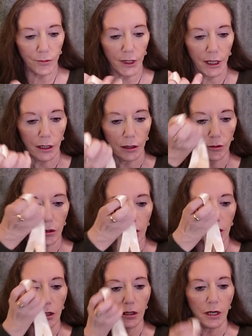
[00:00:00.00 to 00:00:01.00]
Now,
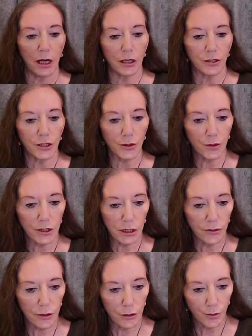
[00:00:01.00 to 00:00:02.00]
I just want to
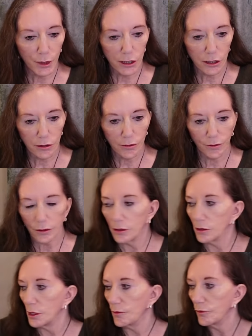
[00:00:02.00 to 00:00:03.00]
give you a bit of
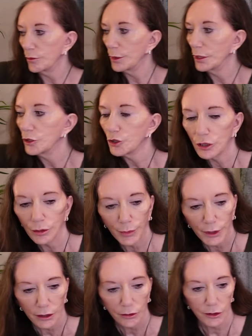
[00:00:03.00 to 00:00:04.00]
information
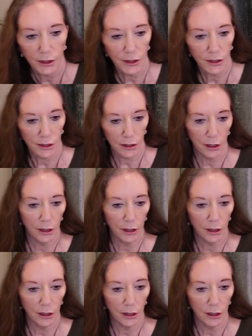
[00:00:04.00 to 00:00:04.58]
about this.